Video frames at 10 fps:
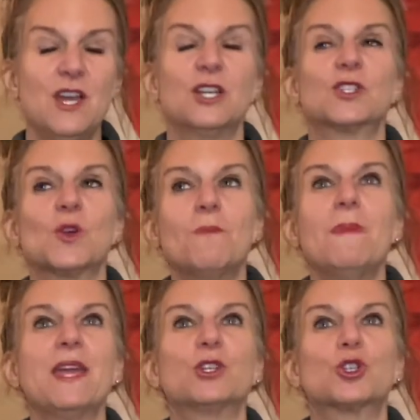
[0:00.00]
So
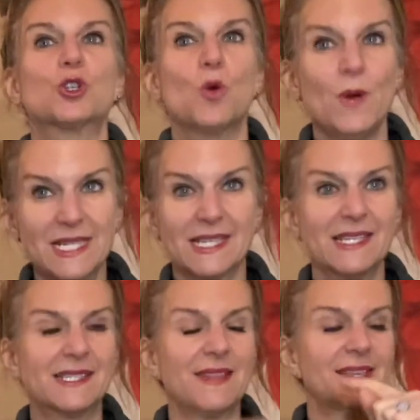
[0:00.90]
make
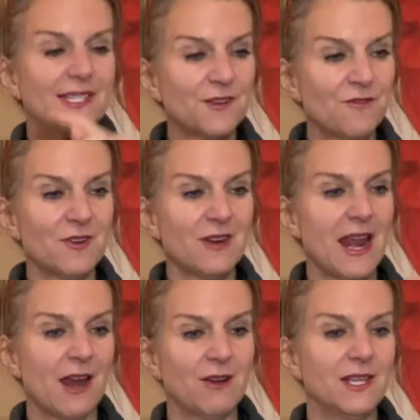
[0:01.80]
choices in the different
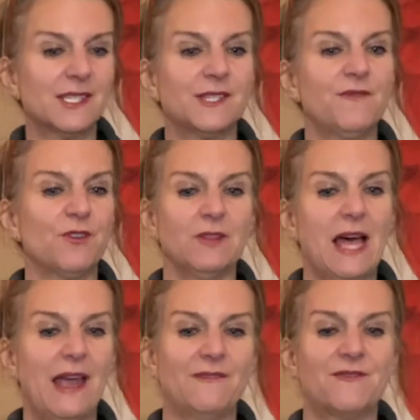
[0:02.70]
areas of your life